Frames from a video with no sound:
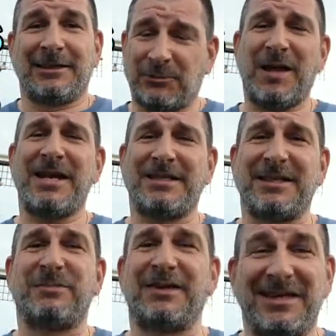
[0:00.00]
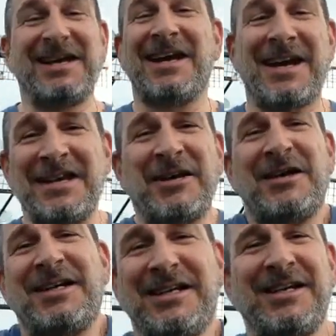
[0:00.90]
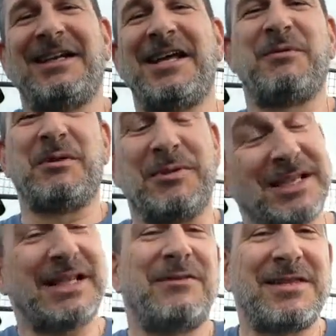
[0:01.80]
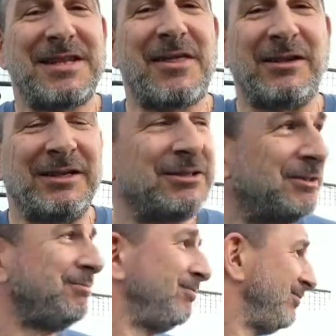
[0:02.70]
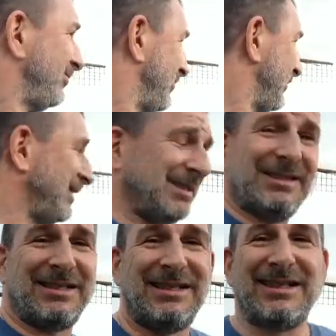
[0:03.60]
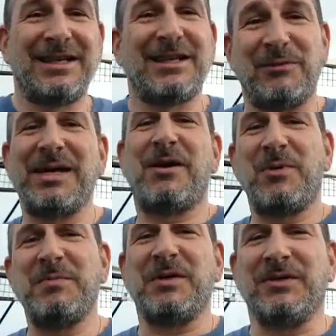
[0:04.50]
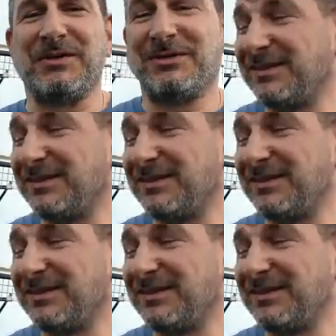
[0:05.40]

explaining something. Yeah, I know. I like windmills. I live in the Netherlands and we got windmills.